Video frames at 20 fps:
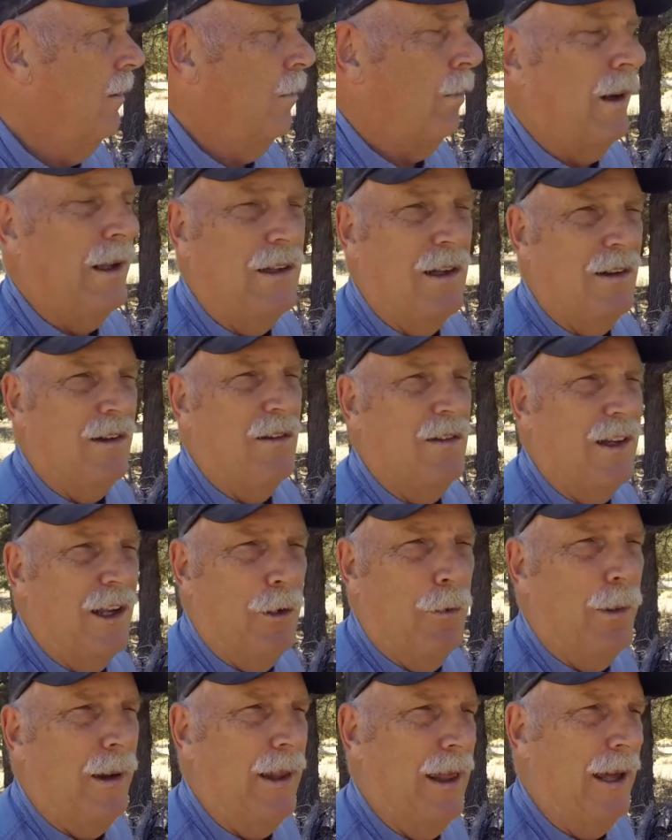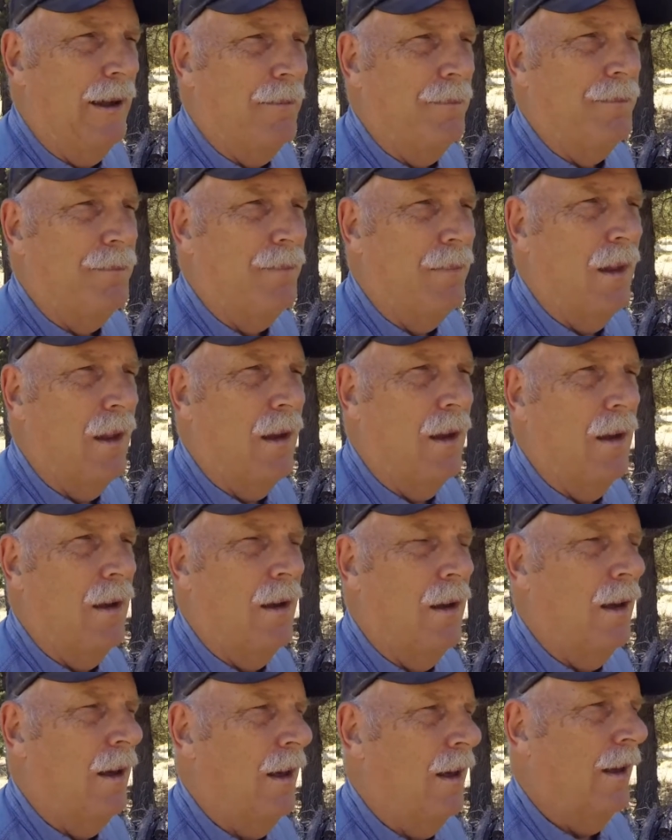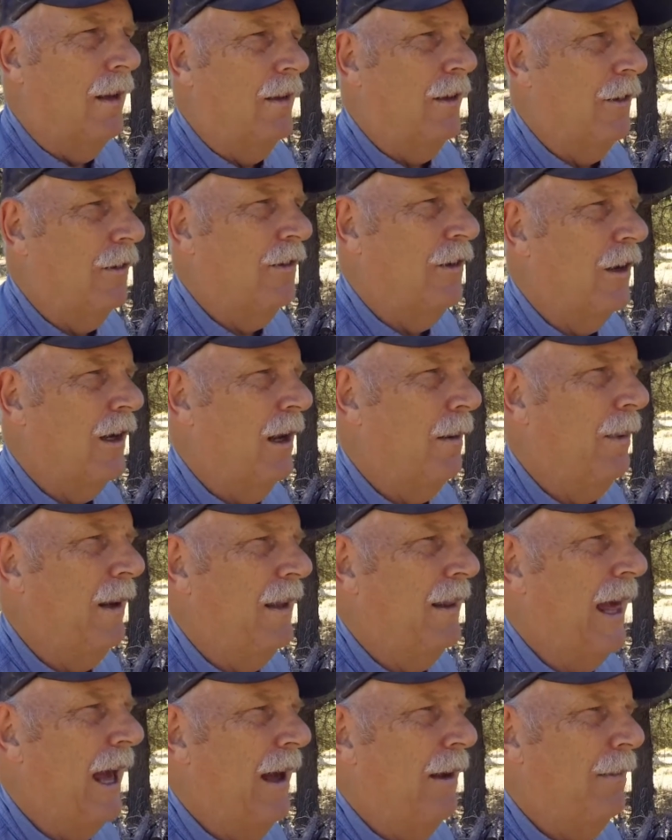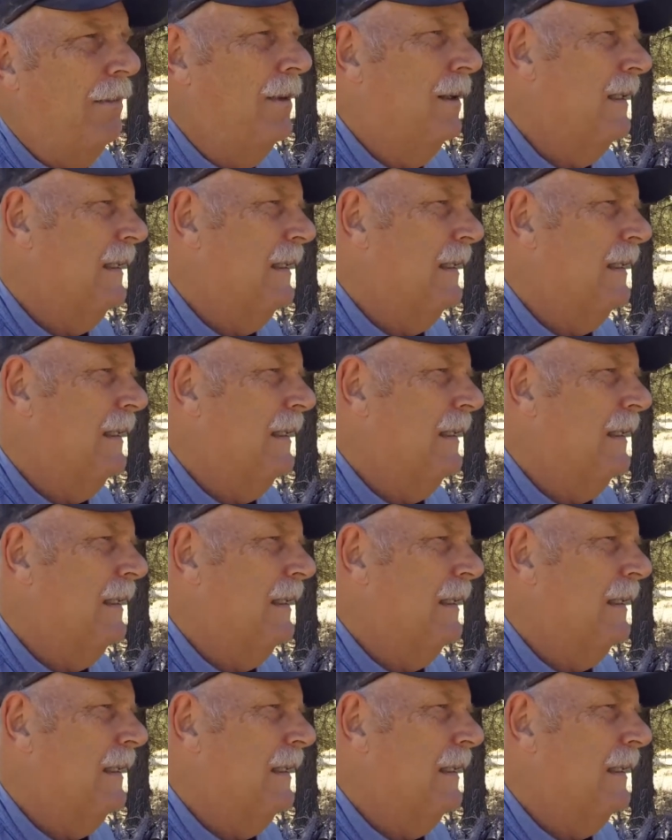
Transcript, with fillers: We just deal with it. There's going to be that